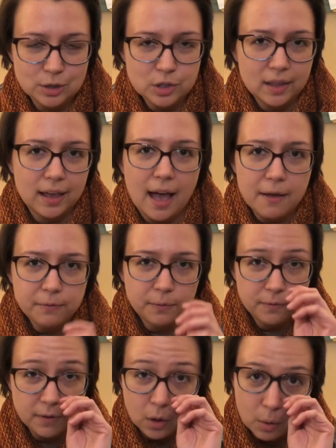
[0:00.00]
Usually I
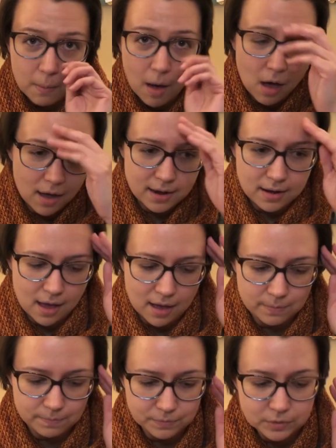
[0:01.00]
film
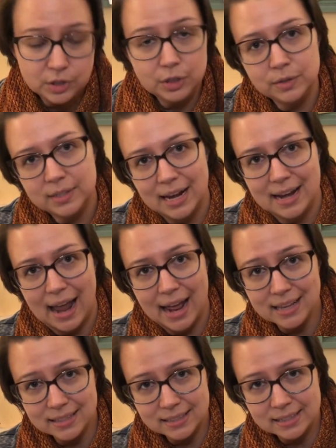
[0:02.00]
on Tuesday
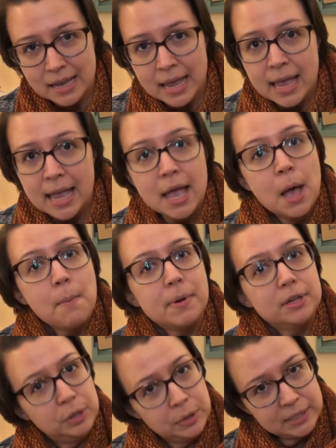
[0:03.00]
nights,
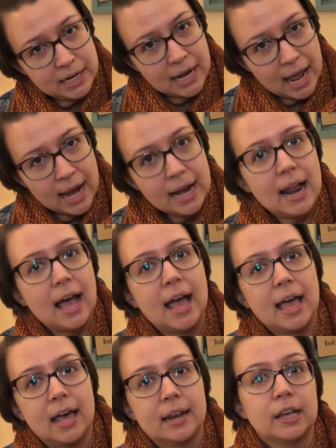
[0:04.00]
but Tuesday night
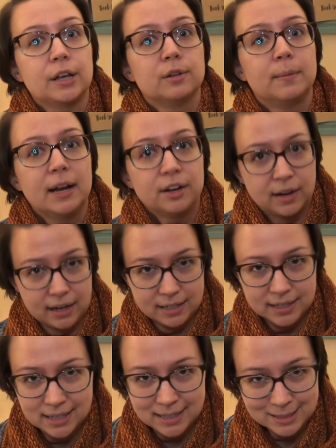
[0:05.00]
I had a killer migraine,
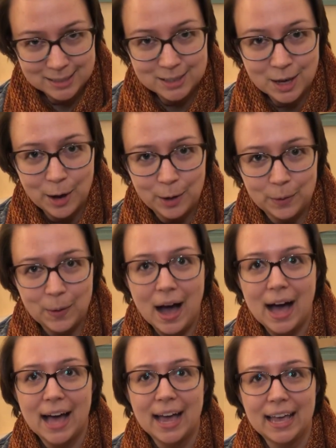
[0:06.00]
so
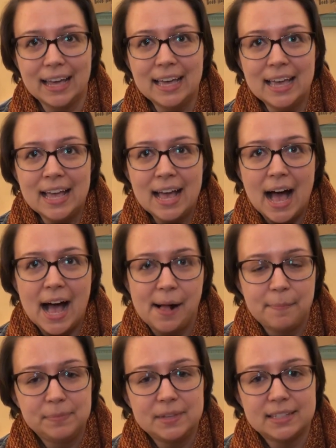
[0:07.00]
I
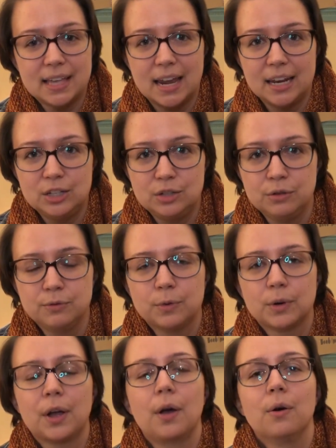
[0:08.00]
decided to
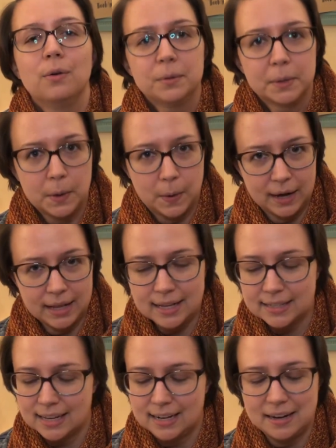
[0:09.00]
forego recording
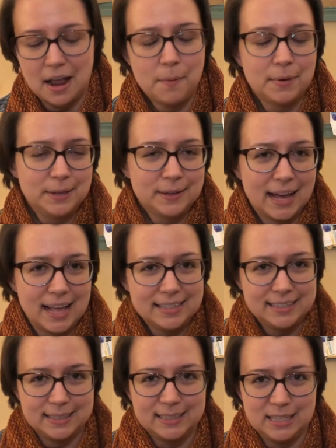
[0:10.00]
because I did not want you
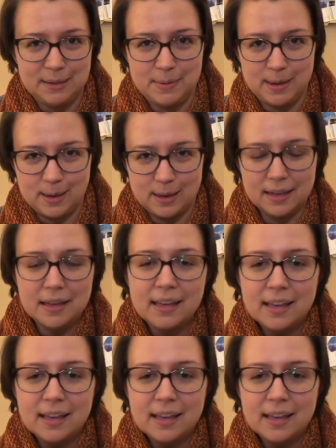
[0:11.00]
guys to see me